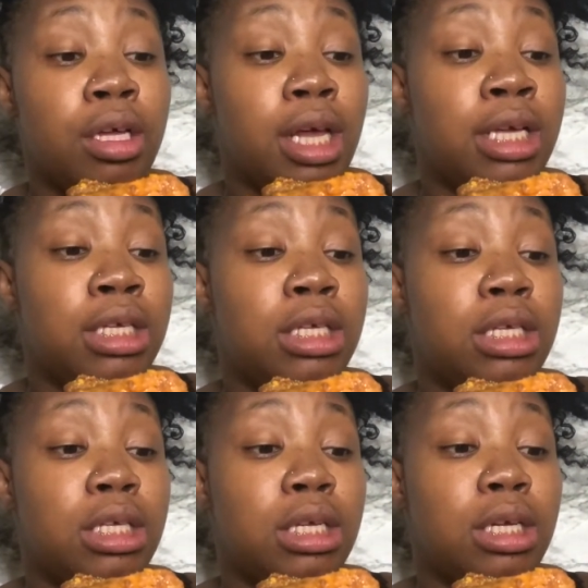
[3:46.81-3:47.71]

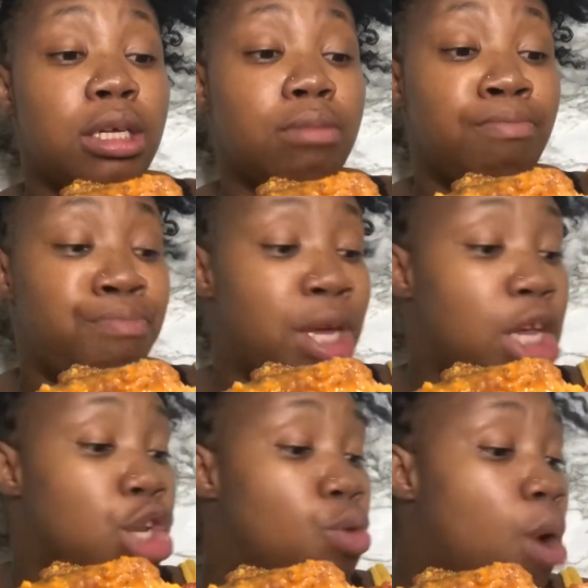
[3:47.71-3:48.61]
is
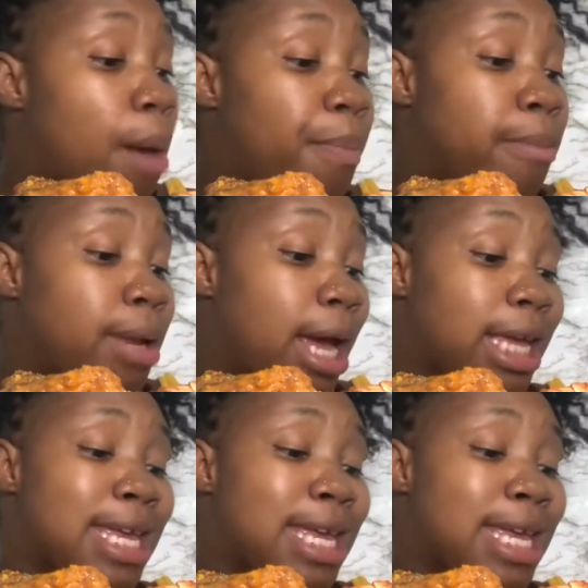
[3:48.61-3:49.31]
bigging you up and be like,